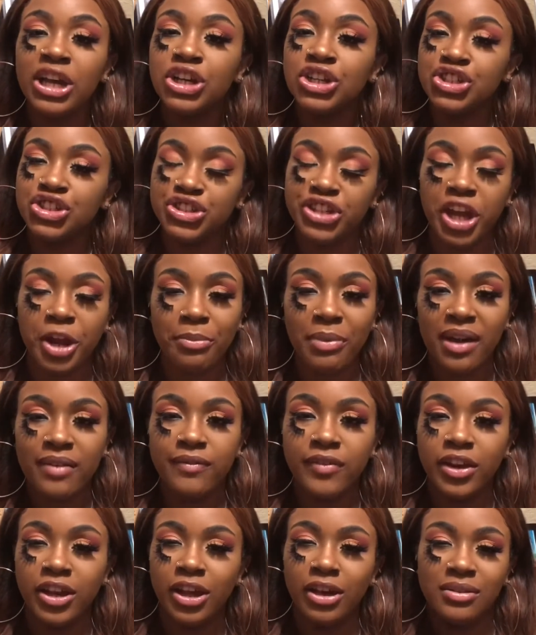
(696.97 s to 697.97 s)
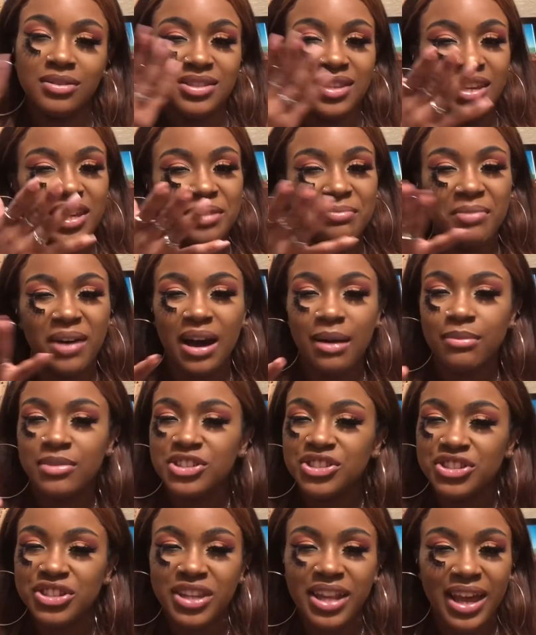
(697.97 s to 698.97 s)
Share my video to your
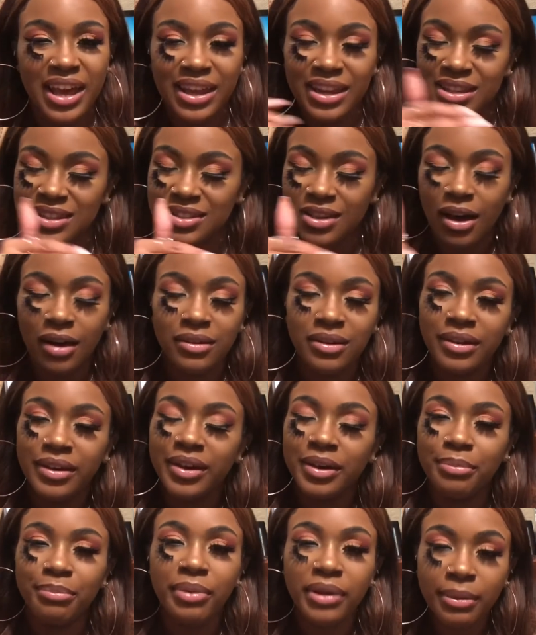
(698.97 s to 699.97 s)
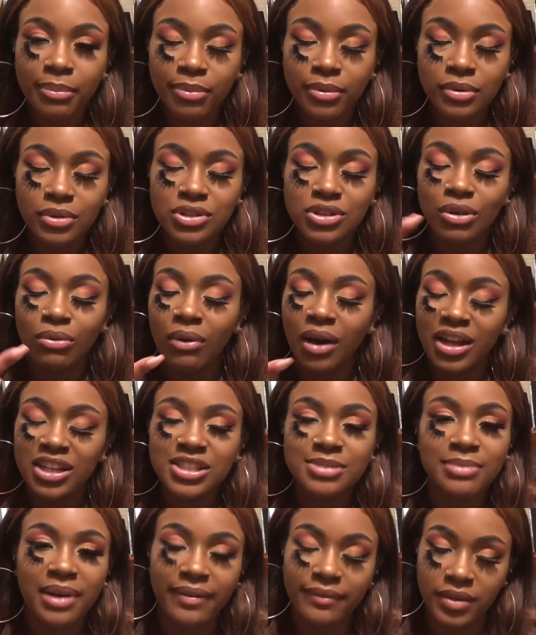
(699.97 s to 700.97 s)
mamas, your daddies, all your good people to
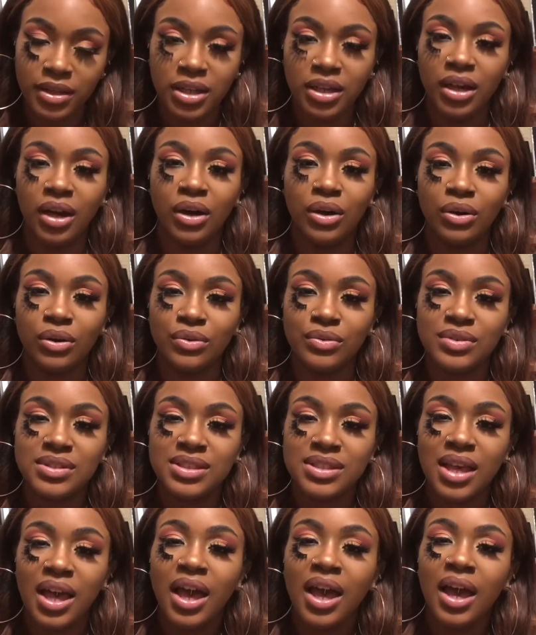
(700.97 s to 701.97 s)
watch my videos.